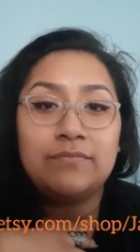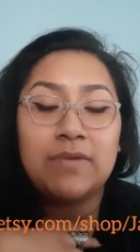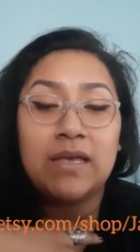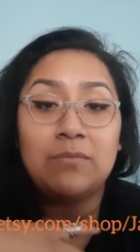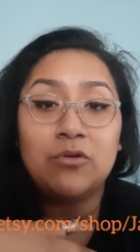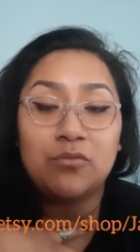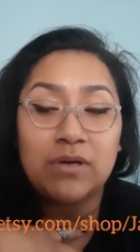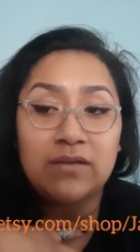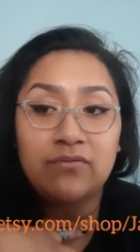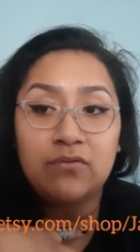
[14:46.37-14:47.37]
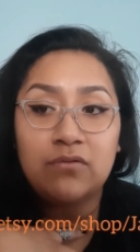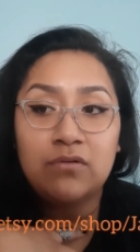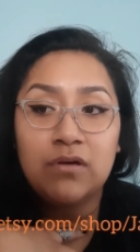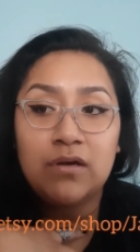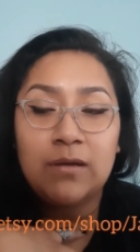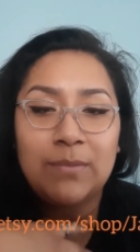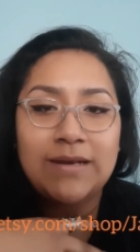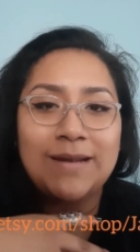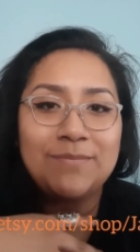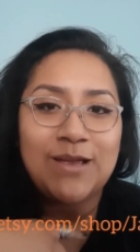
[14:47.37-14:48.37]
I am grateful, but
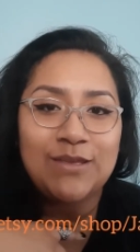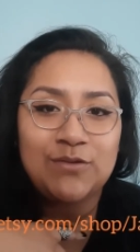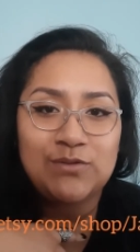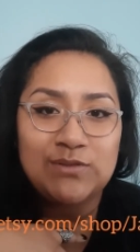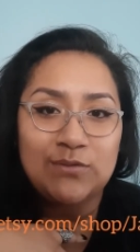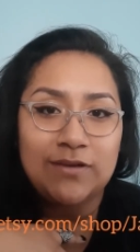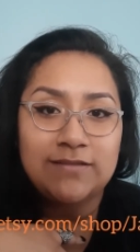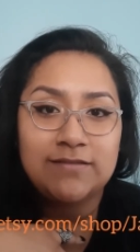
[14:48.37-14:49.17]
I'm not used to it.